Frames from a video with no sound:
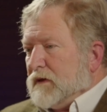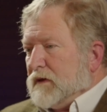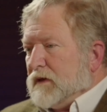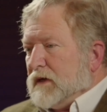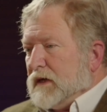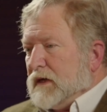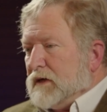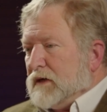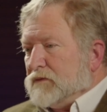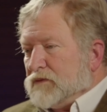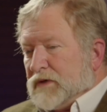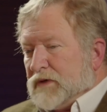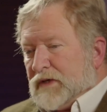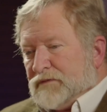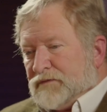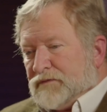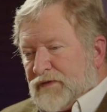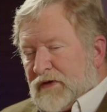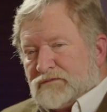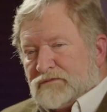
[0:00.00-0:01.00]

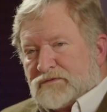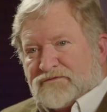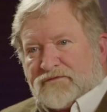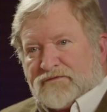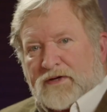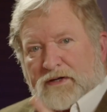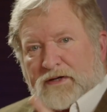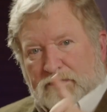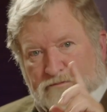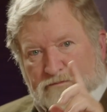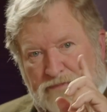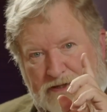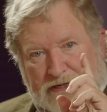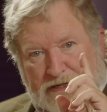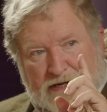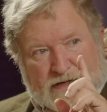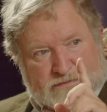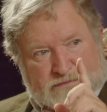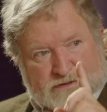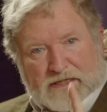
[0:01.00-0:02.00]
it was funny, but
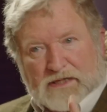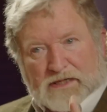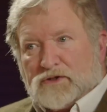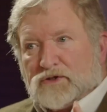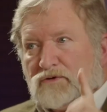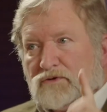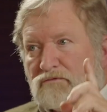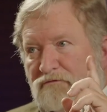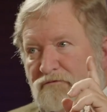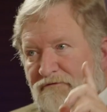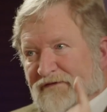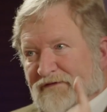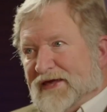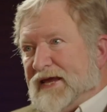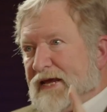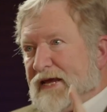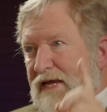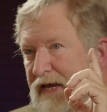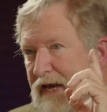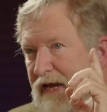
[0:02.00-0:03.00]
I'm telling you,
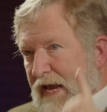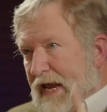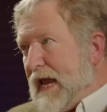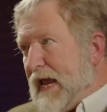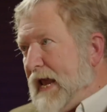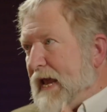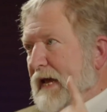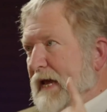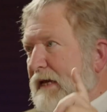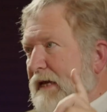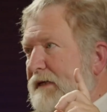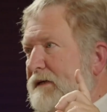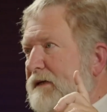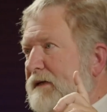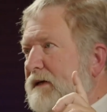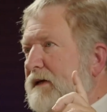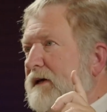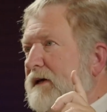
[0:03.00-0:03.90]
they had